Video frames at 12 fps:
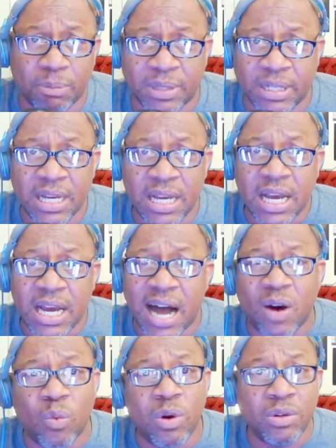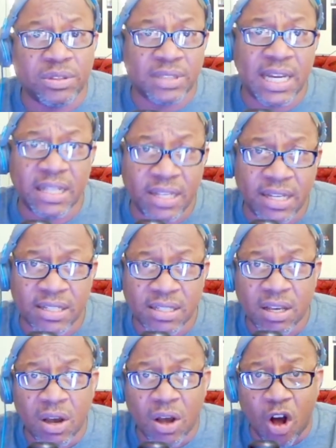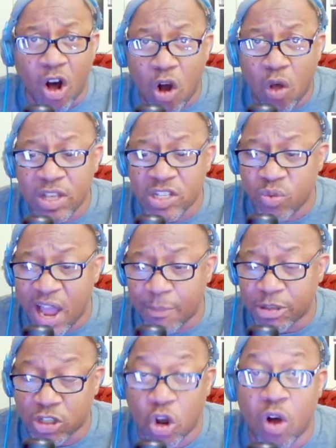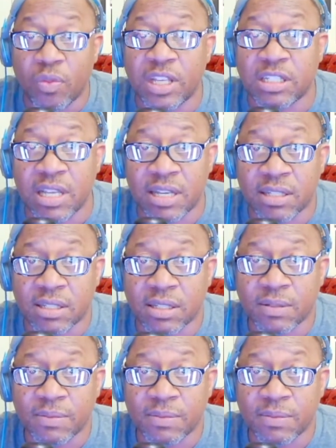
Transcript: But I will say this: all these rappers on this list,